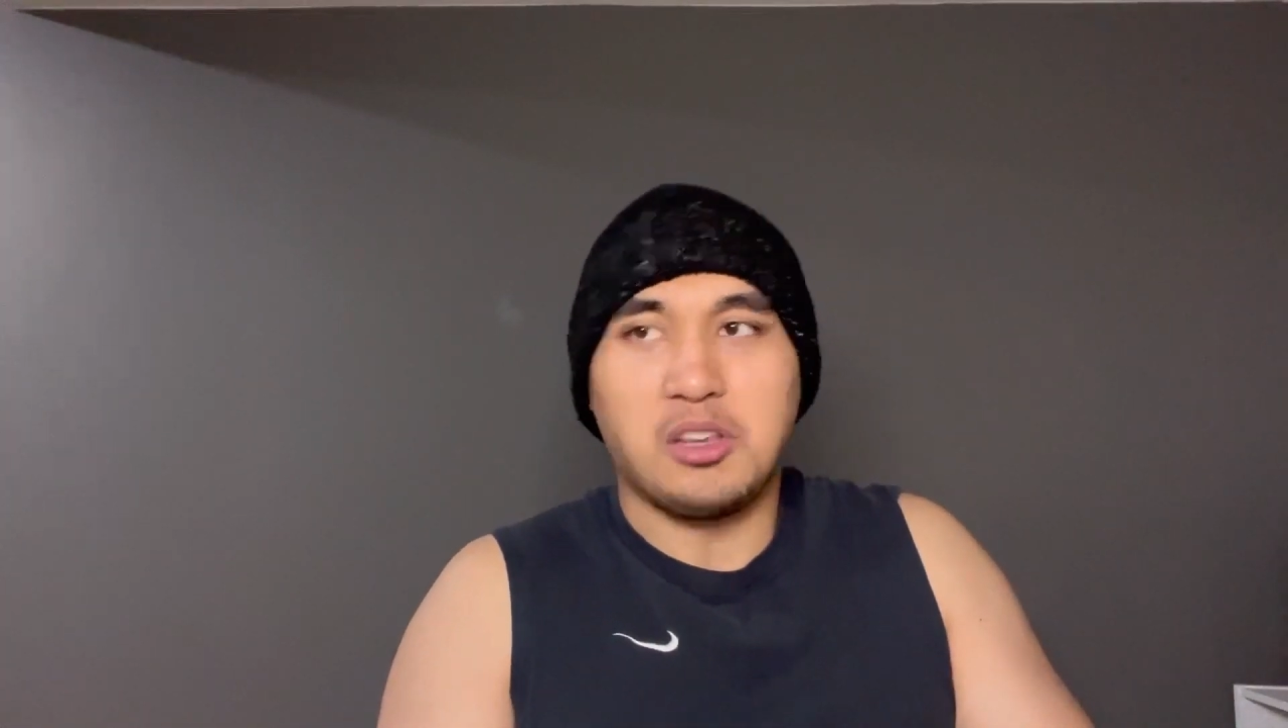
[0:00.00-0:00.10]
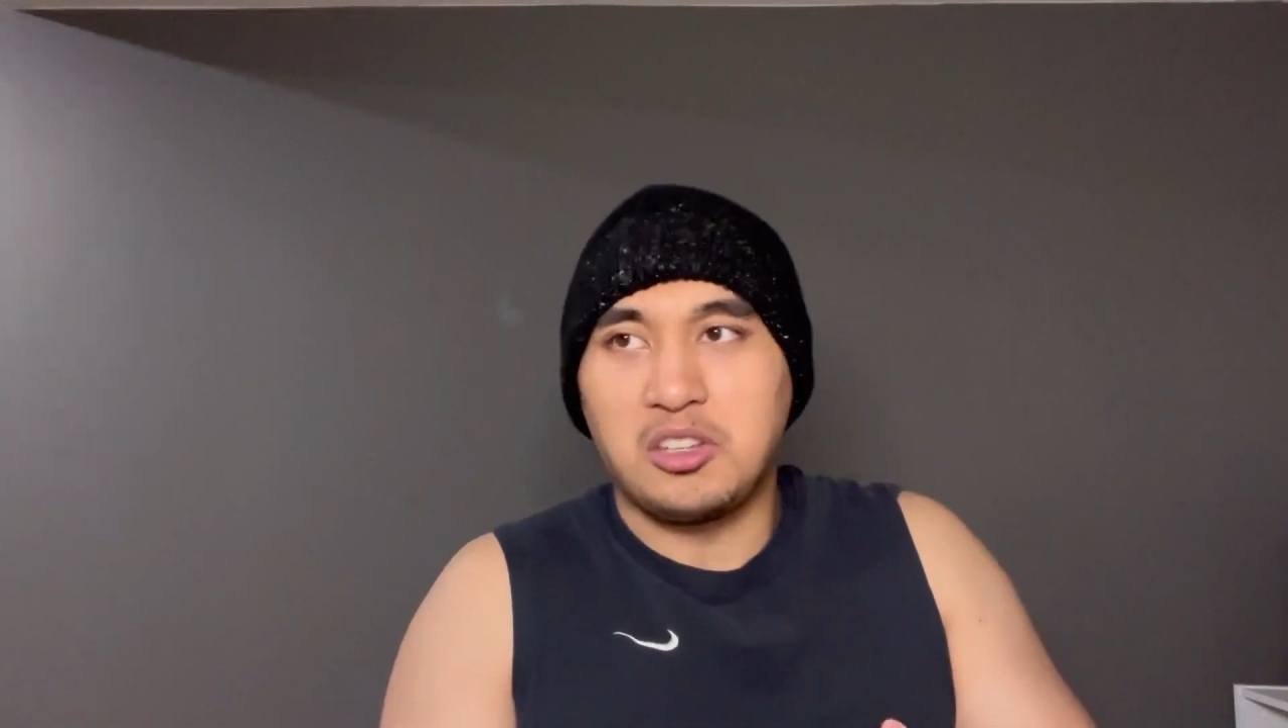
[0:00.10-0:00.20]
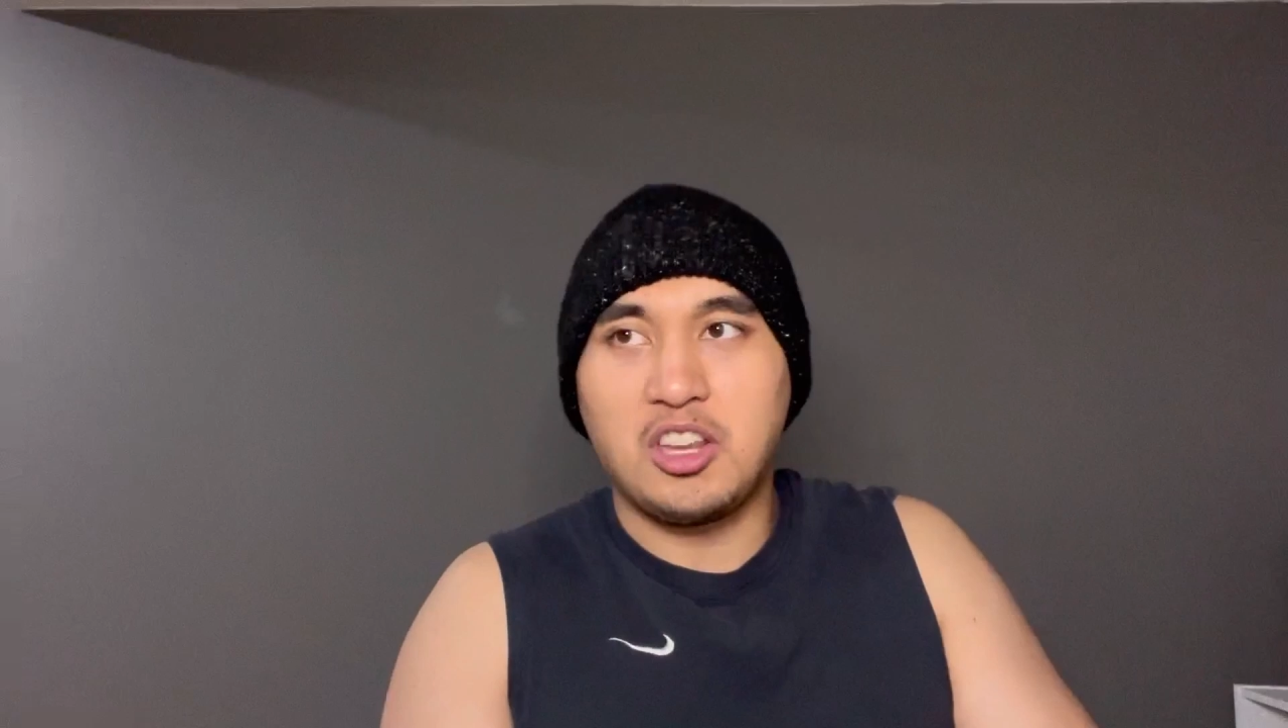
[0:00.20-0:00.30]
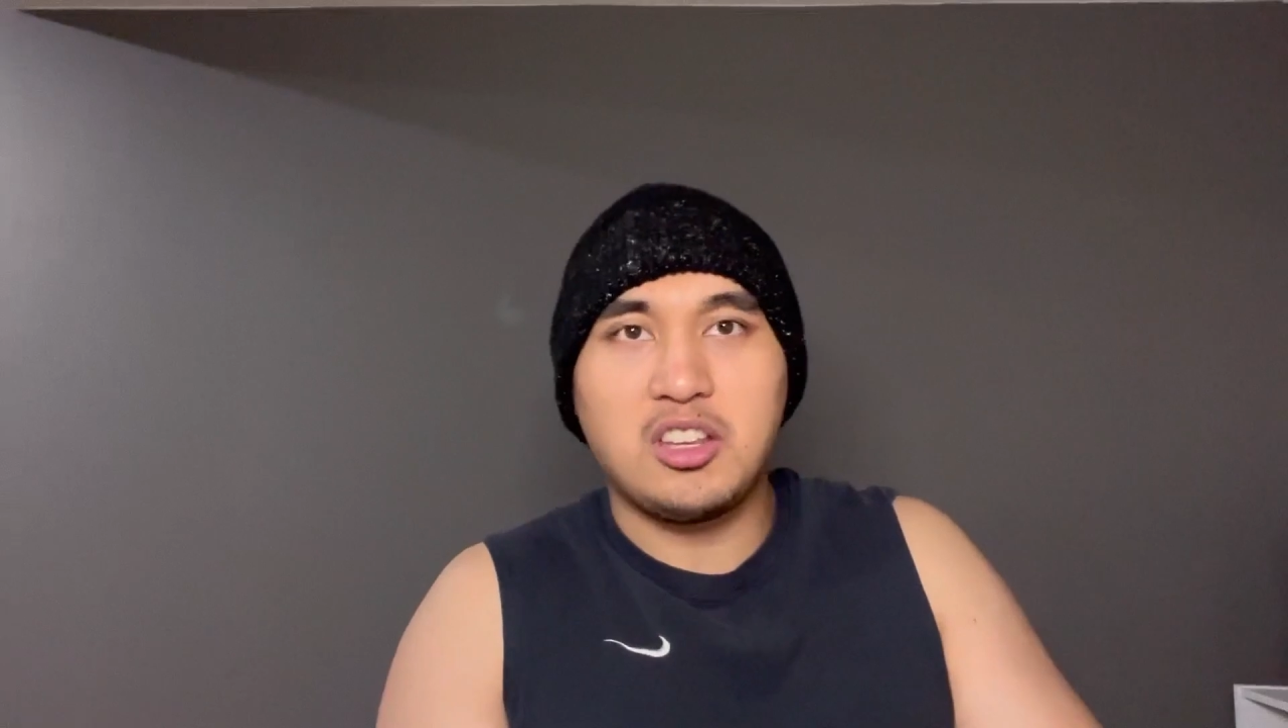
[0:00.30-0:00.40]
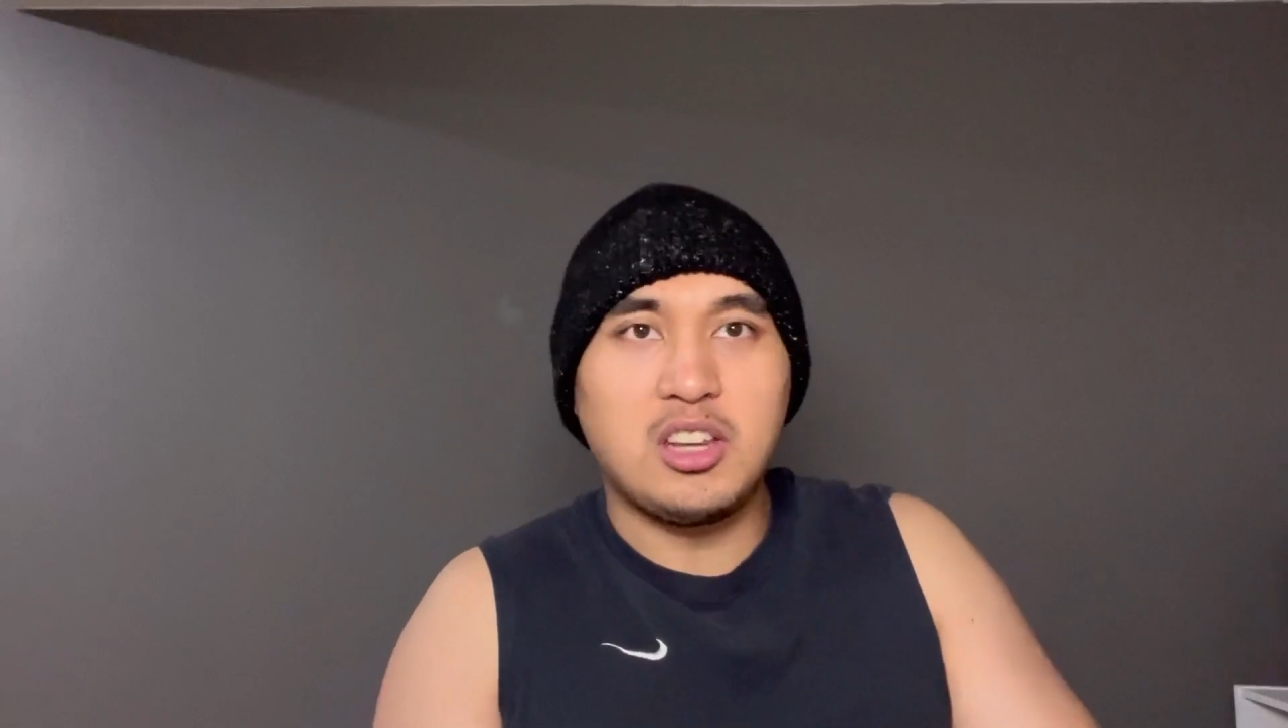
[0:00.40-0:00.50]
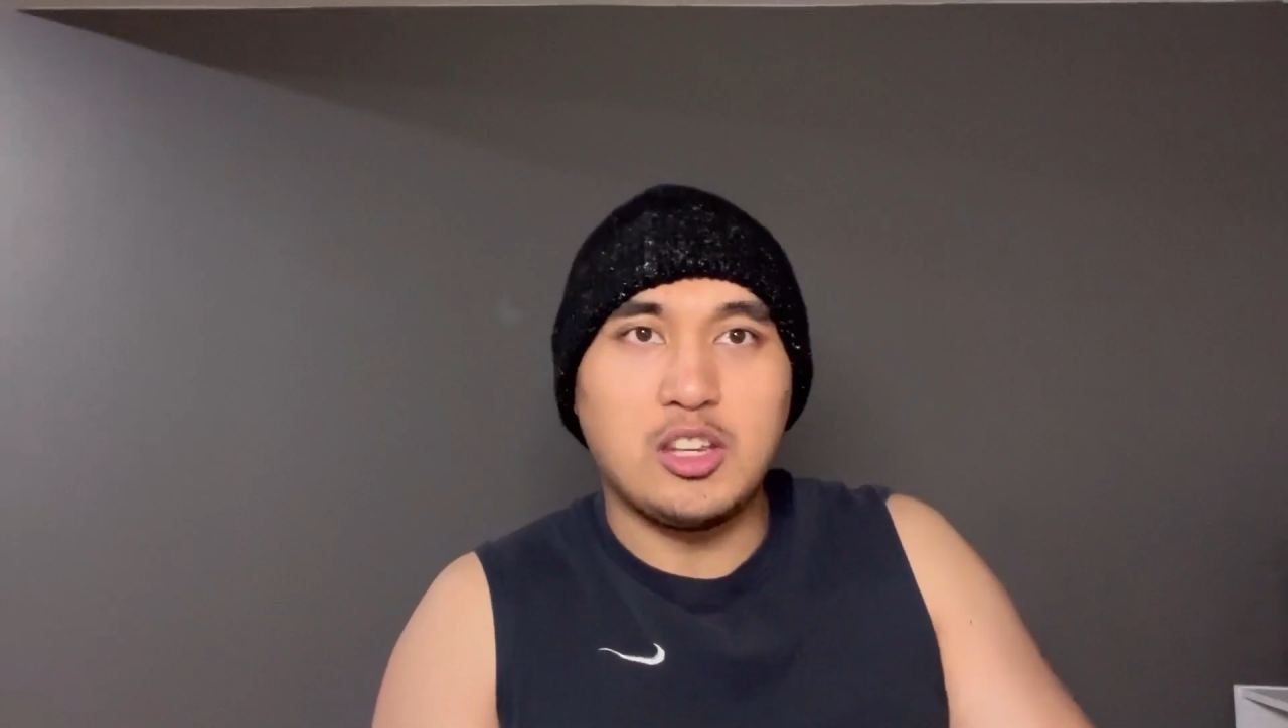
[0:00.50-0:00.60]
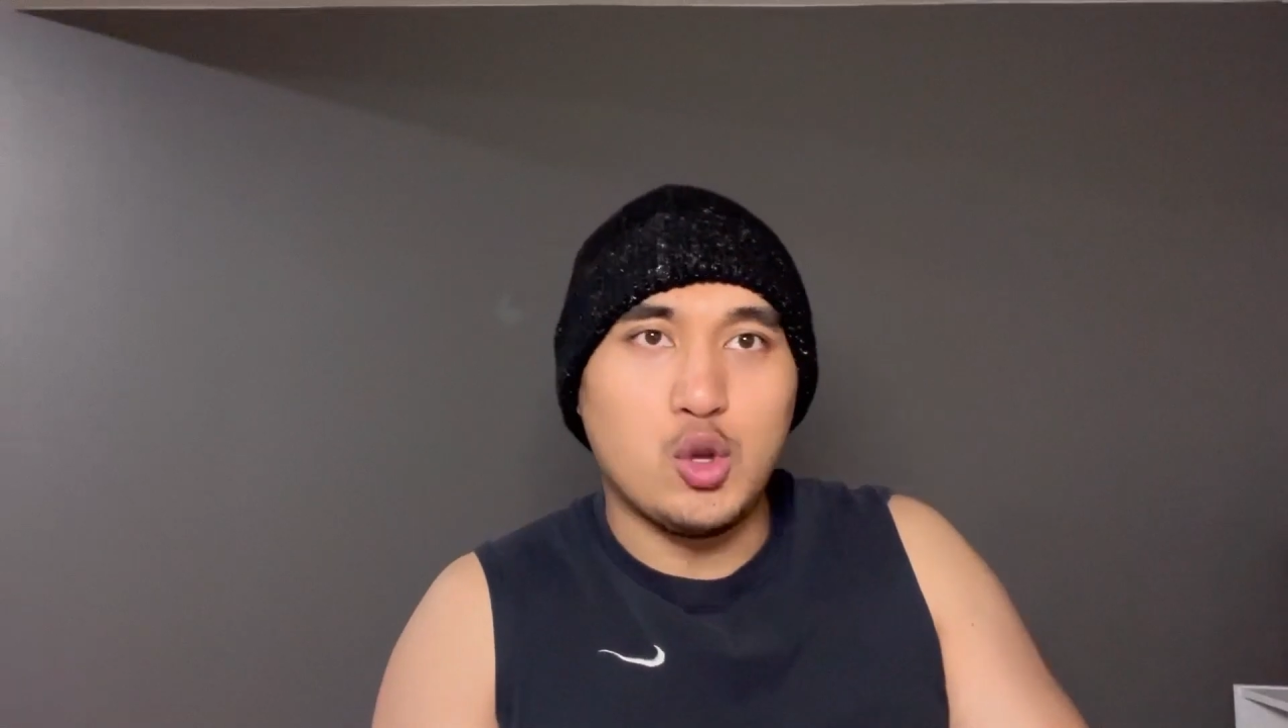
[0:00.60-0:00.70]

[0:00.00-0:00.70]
assisting